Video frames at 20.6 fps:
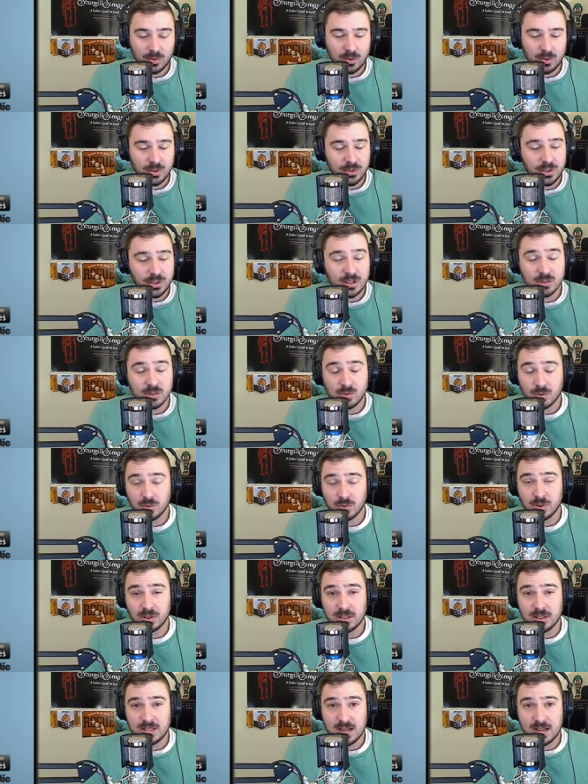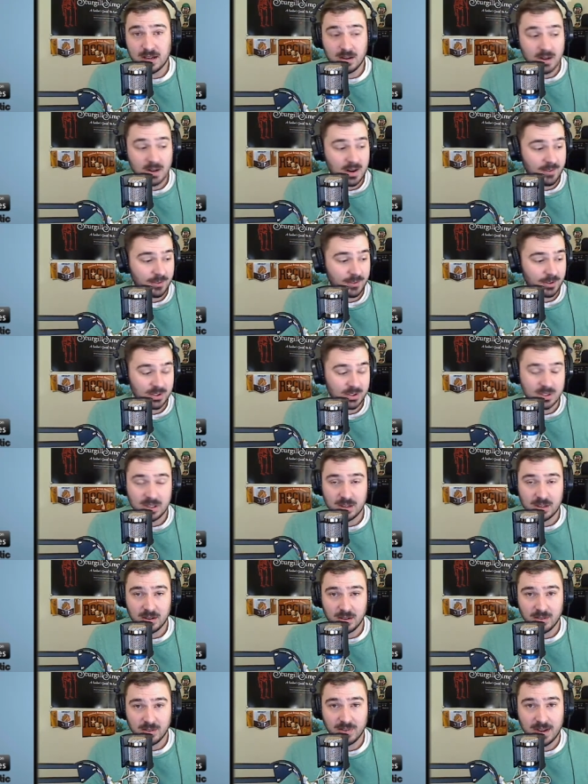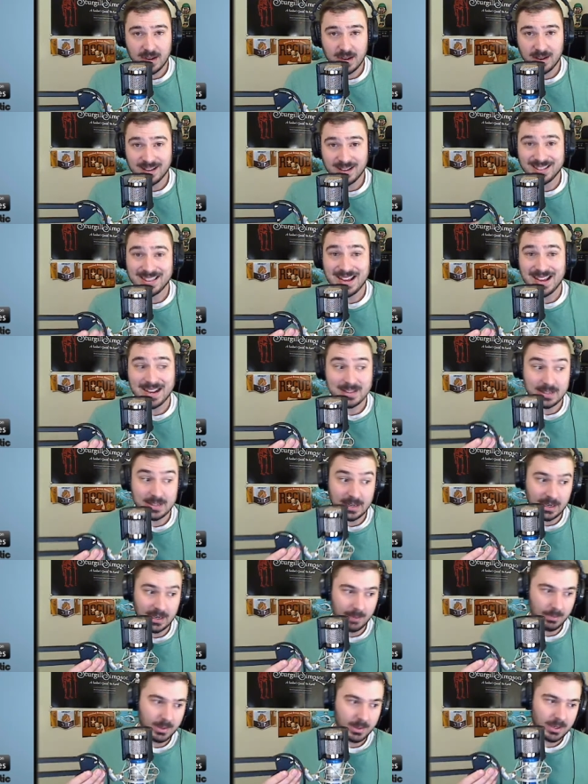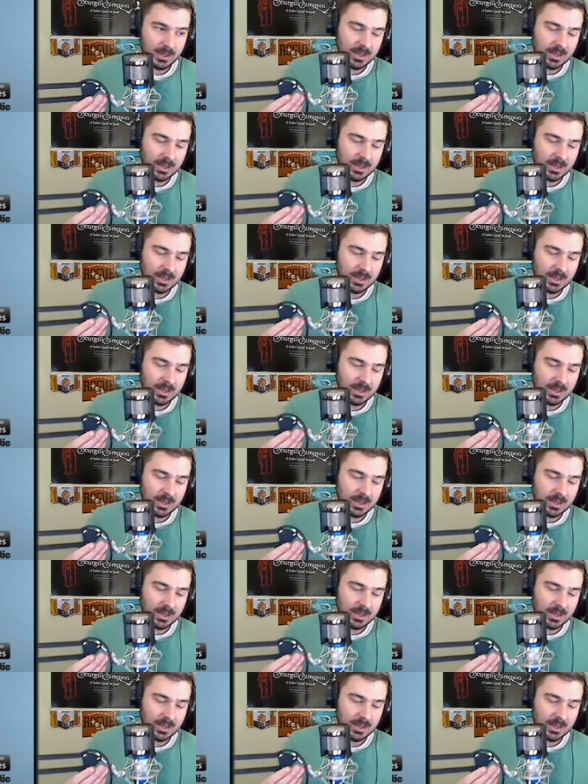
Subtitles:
Things were really taking off for Sierra Nevada at that time.